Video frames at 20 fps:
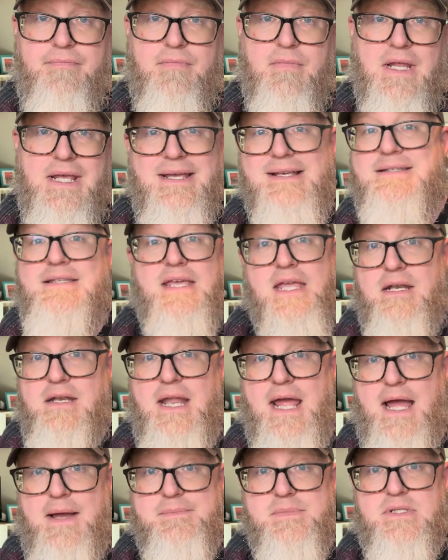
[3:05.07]
he's
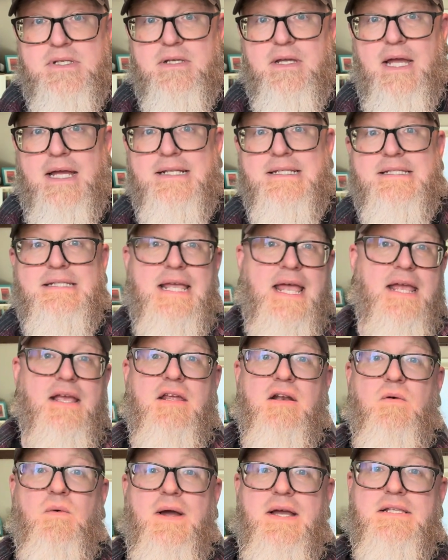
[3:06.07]
kidnapped and taken
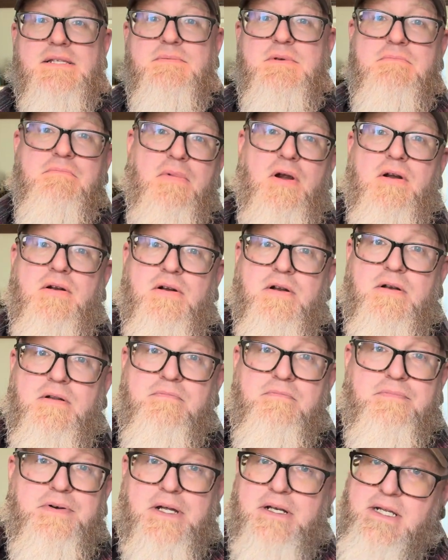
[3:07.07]
away to be murdered,
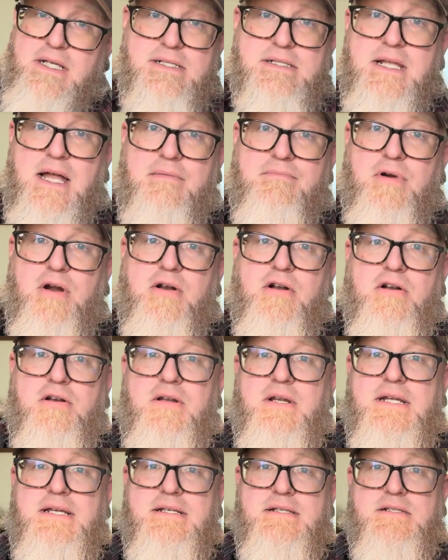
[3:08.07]
but he's not murdered.
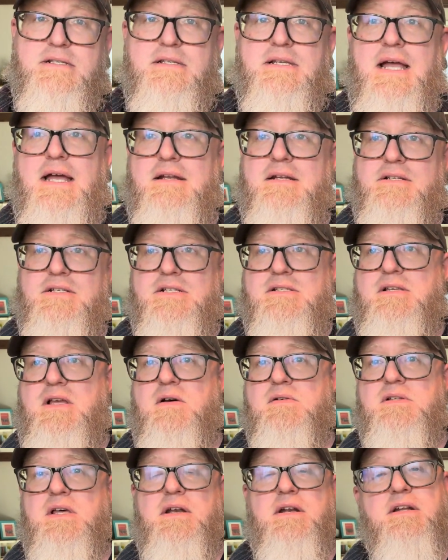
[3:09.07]
He's kind of just
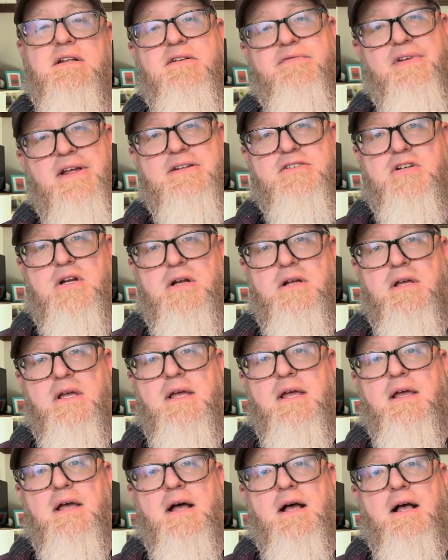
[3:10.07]
goes on an adventure.
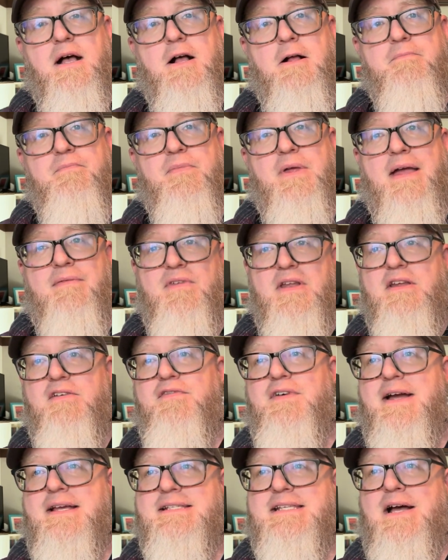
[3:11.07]
And then he
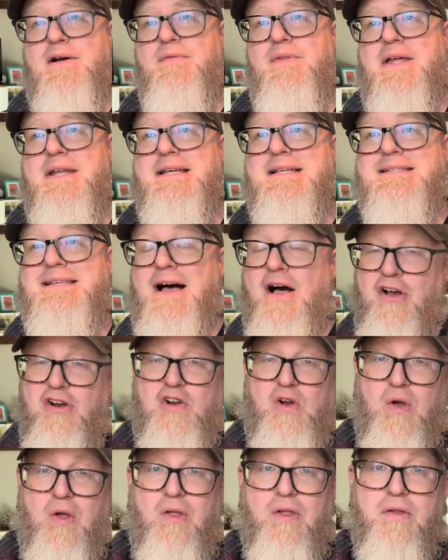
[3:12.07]
finds out that his
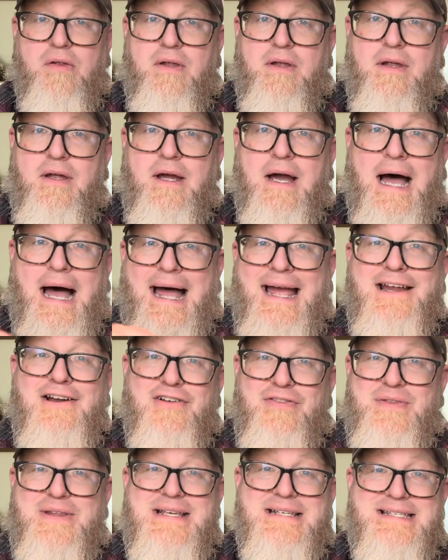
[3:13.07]
uncle
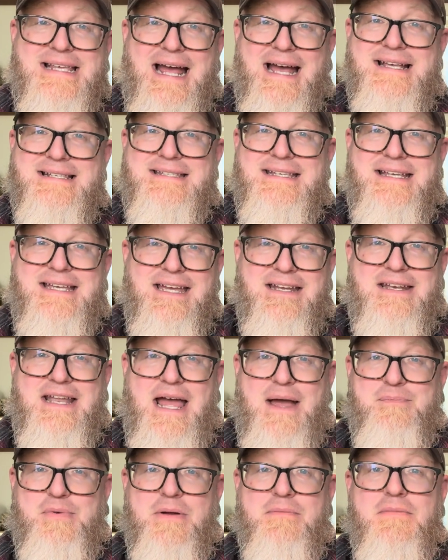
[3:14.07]
hired these guys to
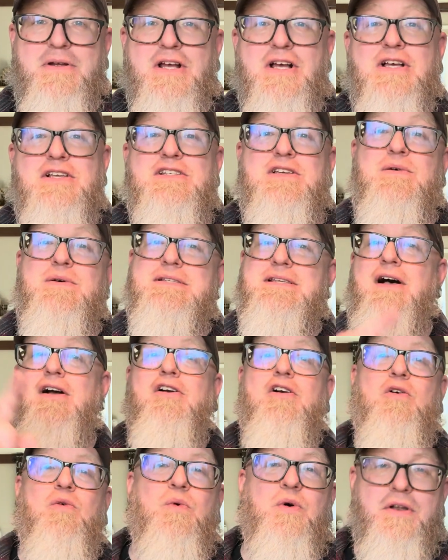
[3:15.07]
kidnap him so his
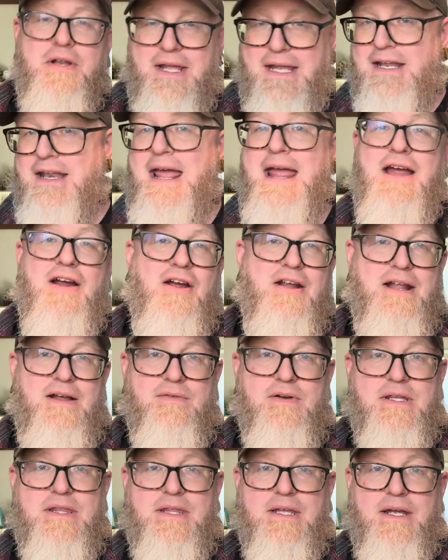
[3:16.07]
uncle would inherit
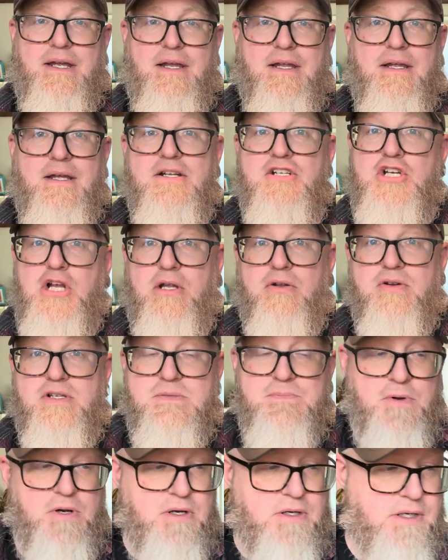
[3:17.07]
everything. Children's
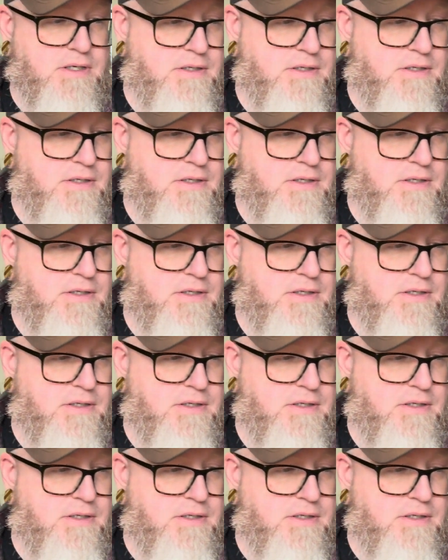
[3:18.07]
book.